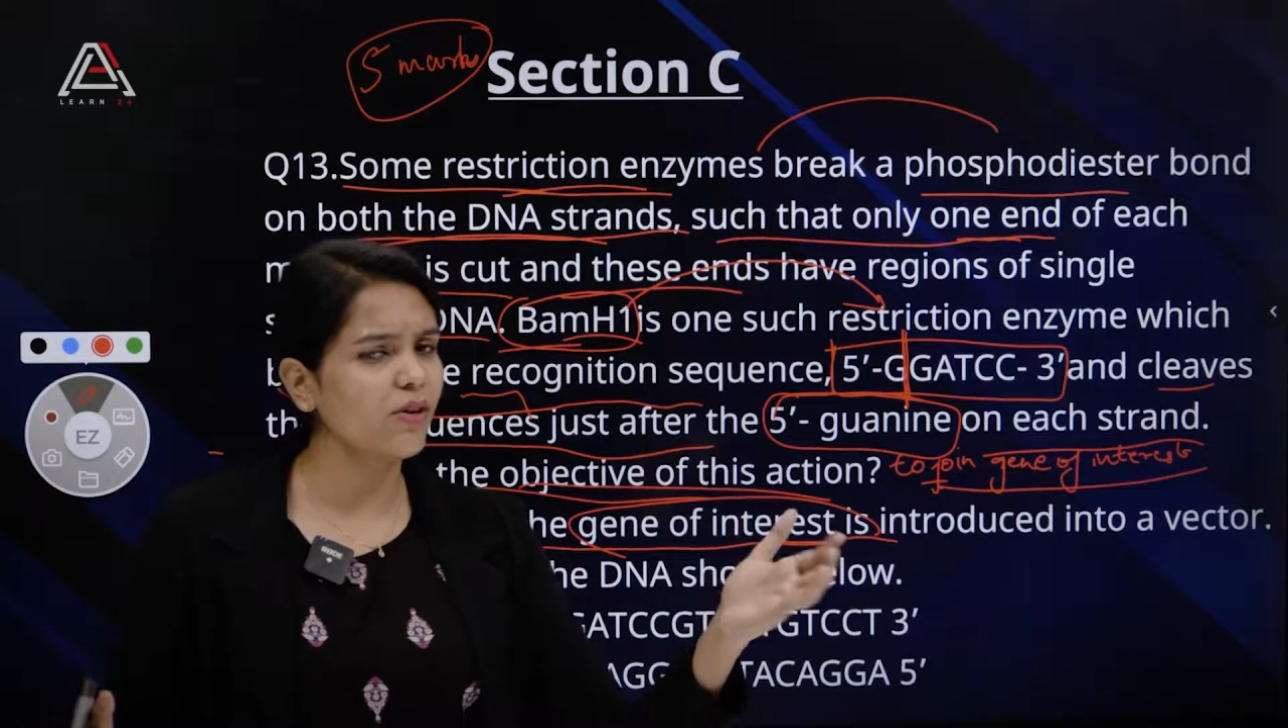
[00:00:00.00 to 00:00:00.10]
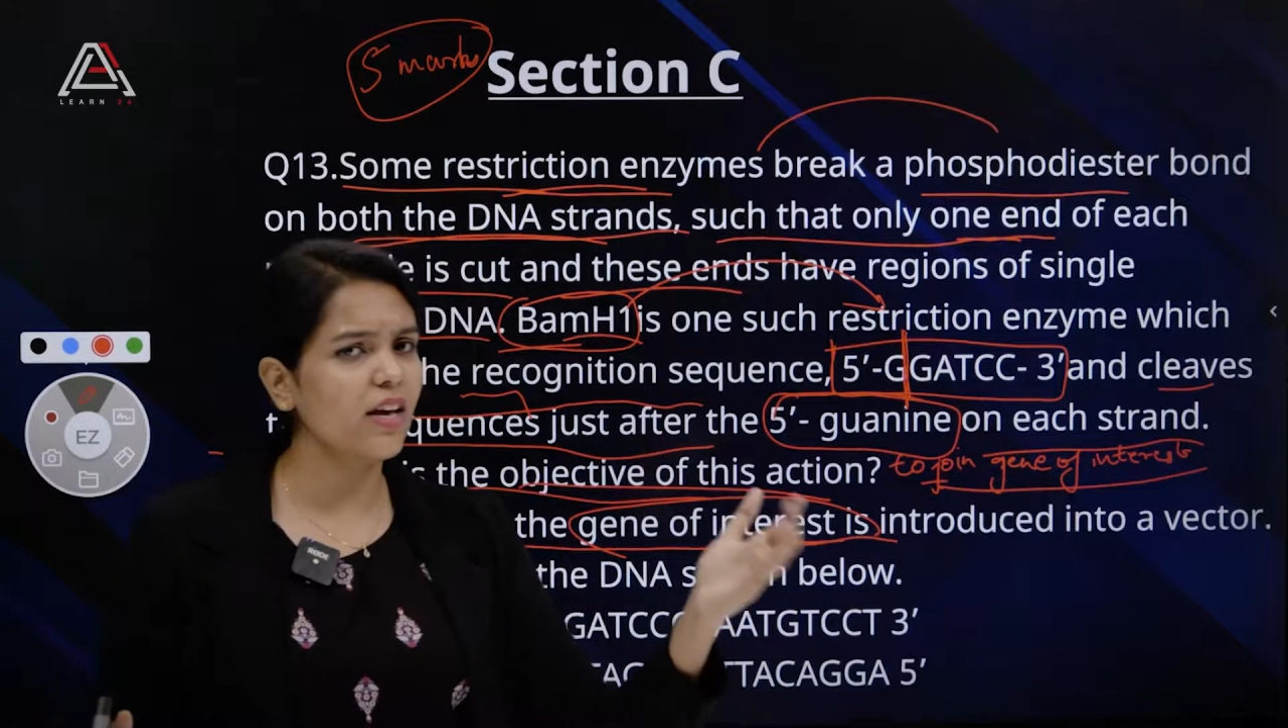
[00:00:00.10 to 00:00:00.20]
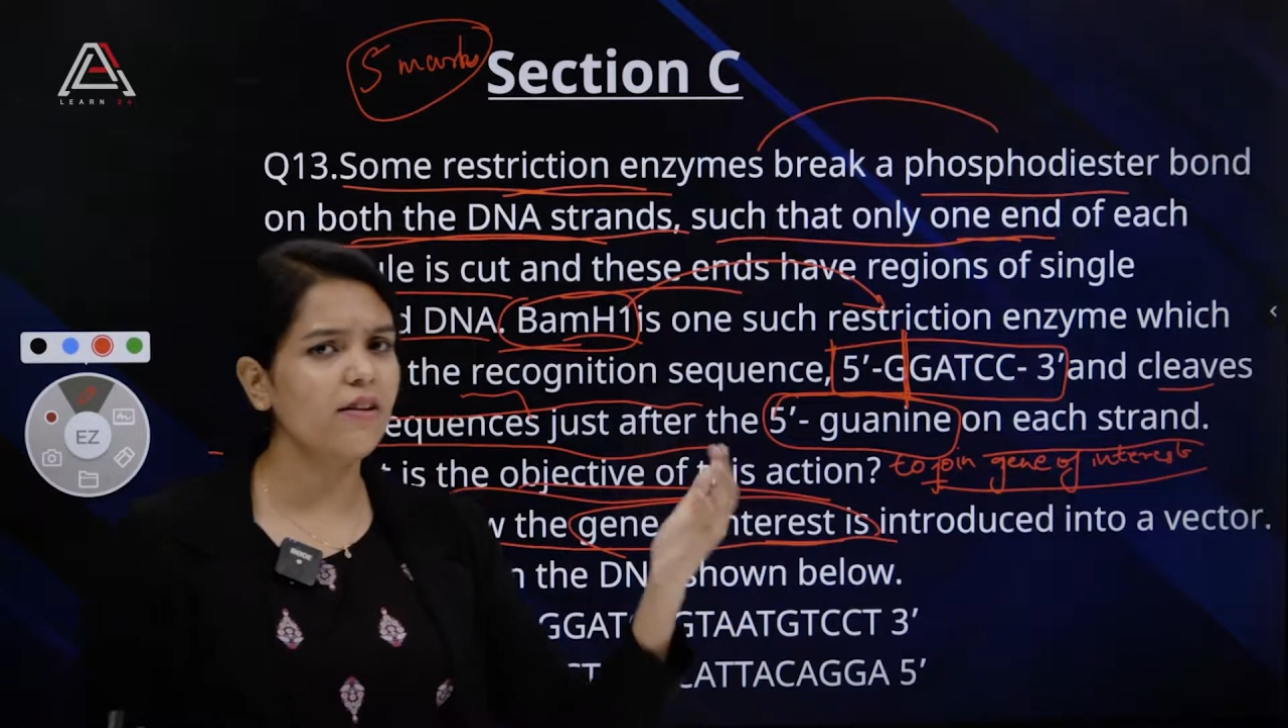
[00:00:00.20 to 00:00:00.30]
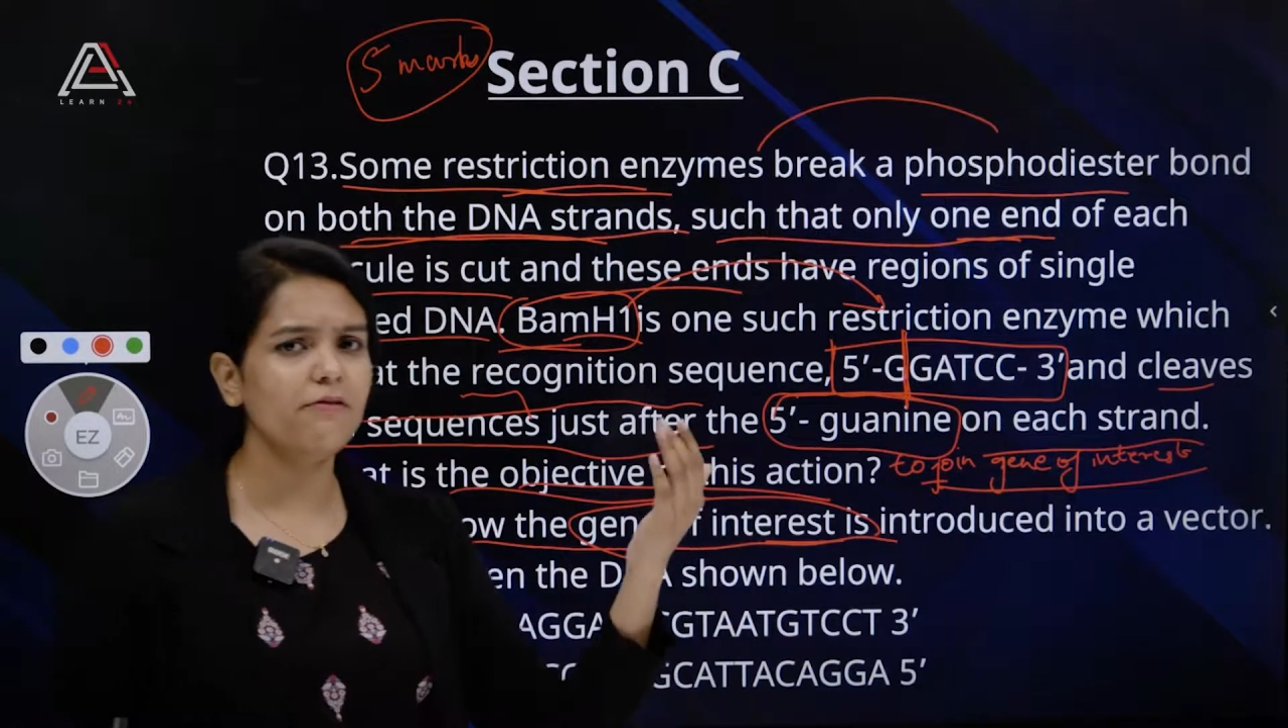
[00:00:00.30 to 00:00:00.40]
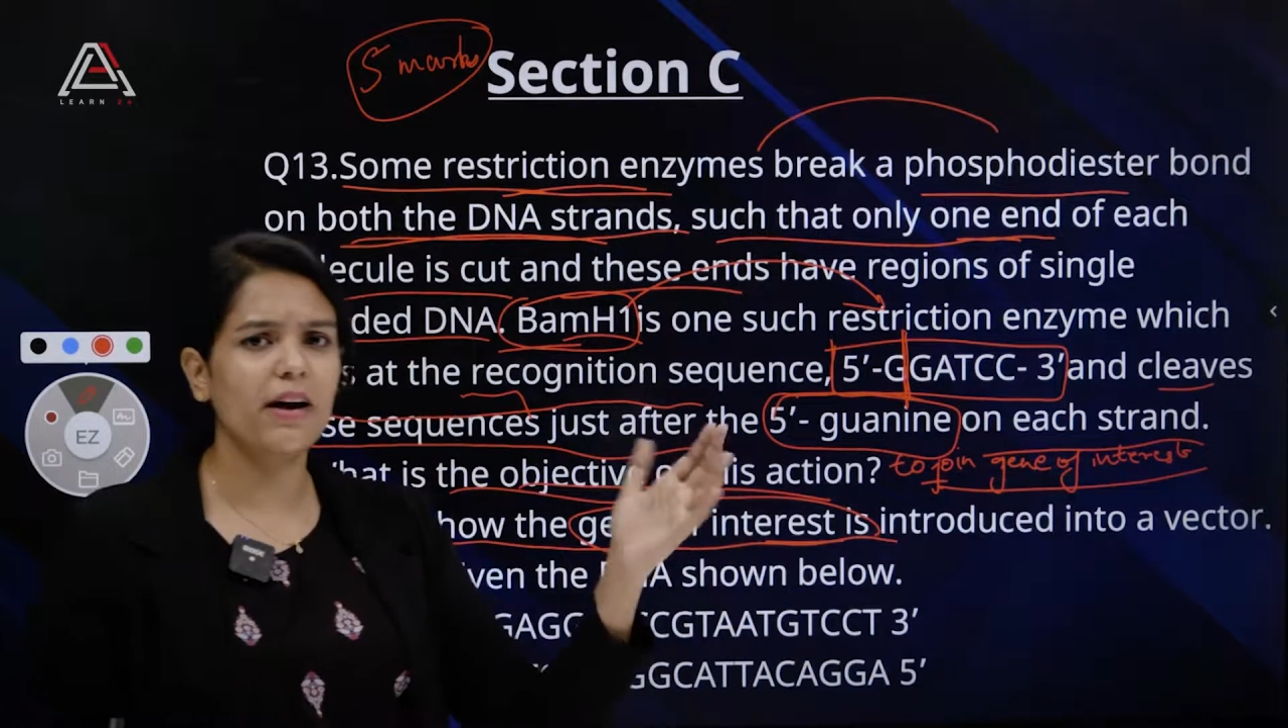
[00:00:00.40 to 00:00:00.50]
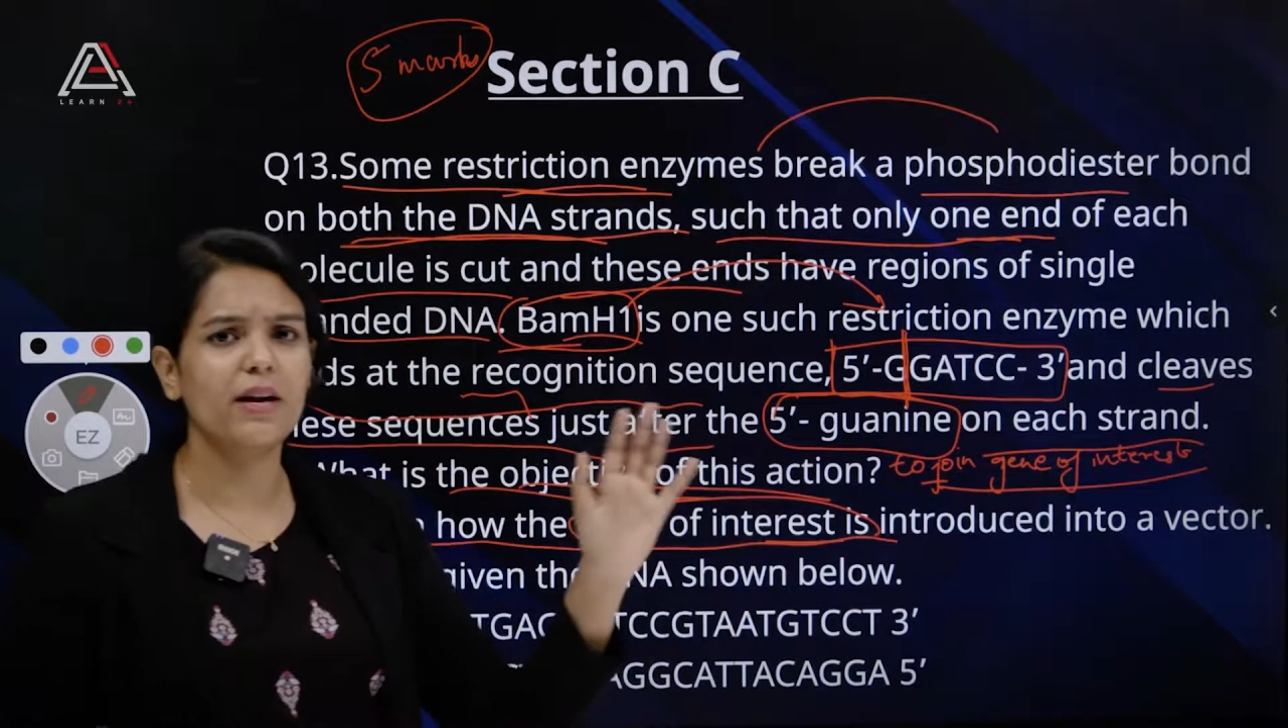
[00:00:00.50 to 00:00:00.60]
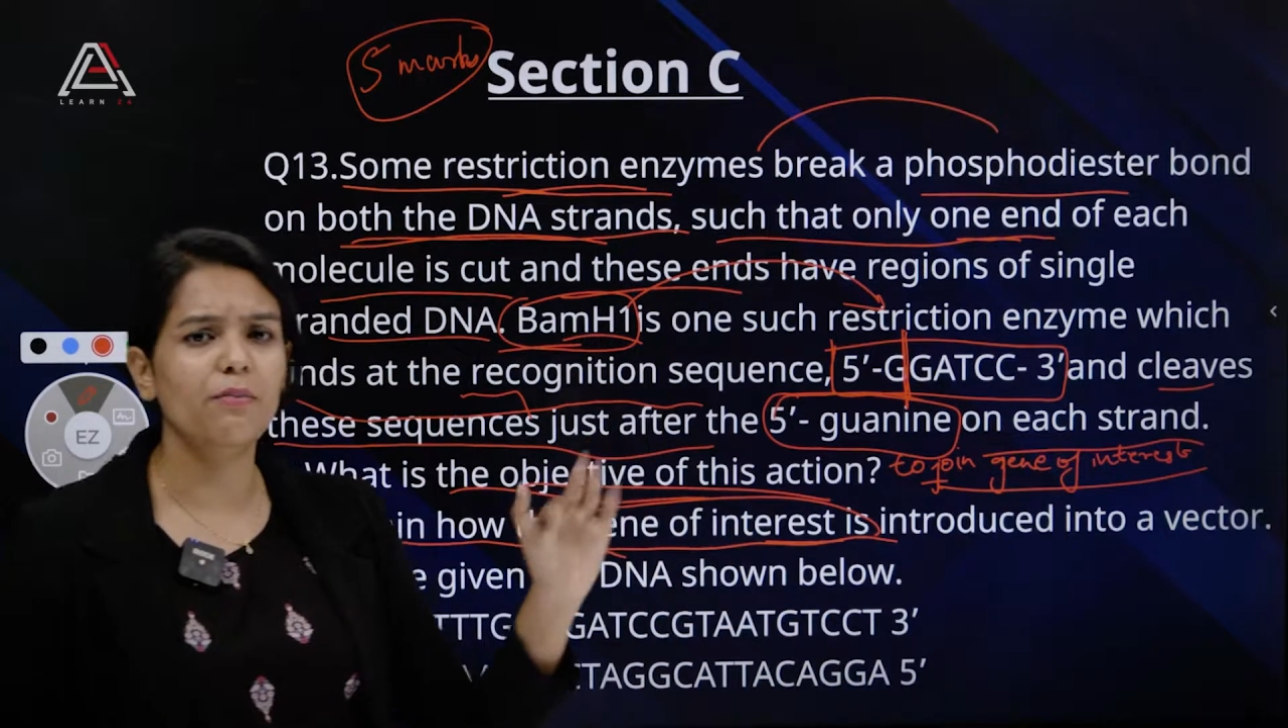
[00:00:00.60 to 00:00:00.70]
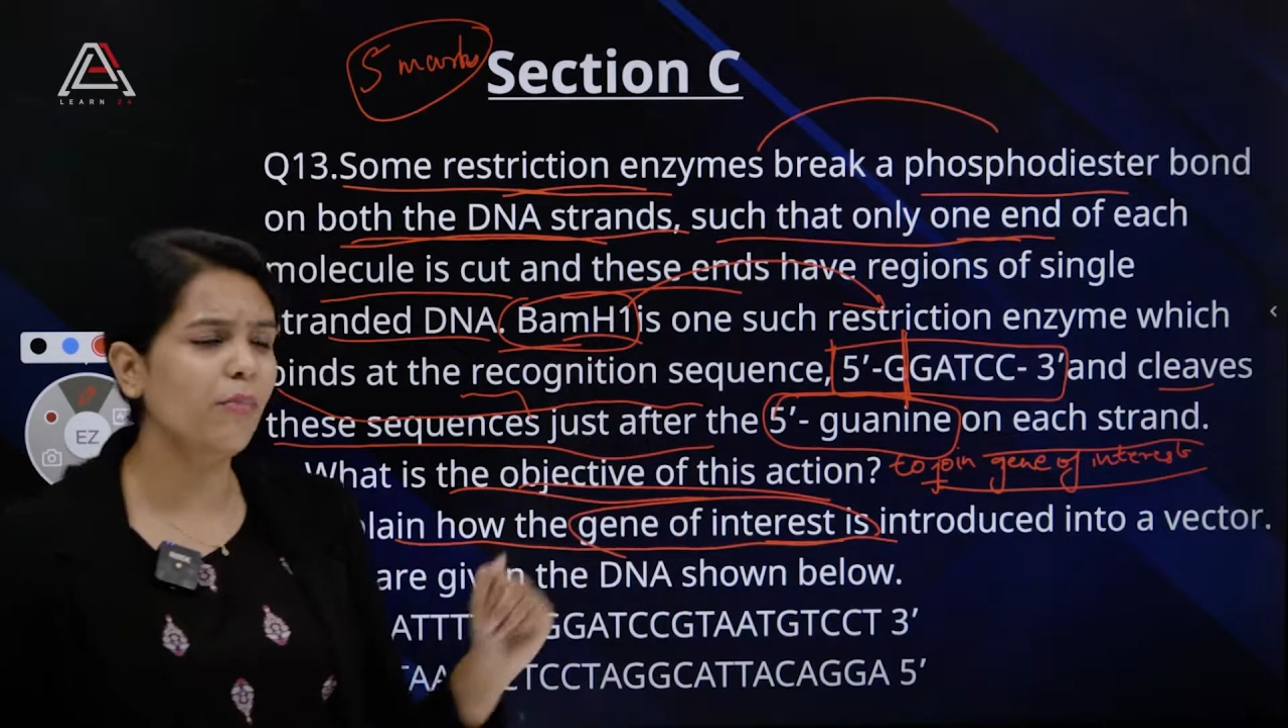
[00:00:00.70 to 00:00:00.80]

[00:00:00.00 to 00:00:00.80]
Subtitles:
Okay, fine,